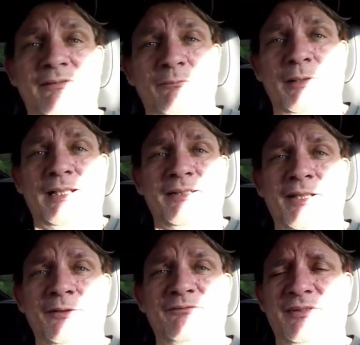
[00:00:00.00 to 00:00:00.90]
have a black
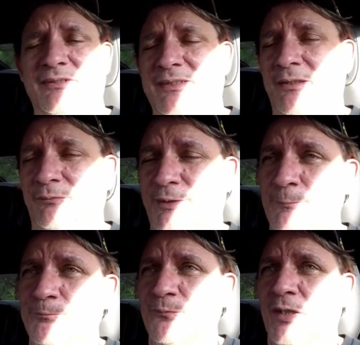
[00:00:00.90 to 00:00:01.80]
Tahoe for those that don't
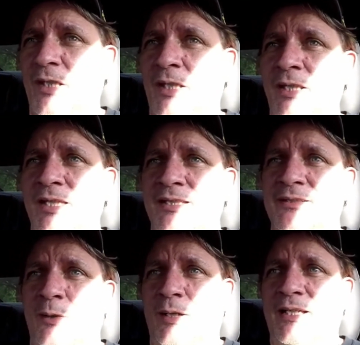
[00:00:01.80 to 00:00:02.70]
know. So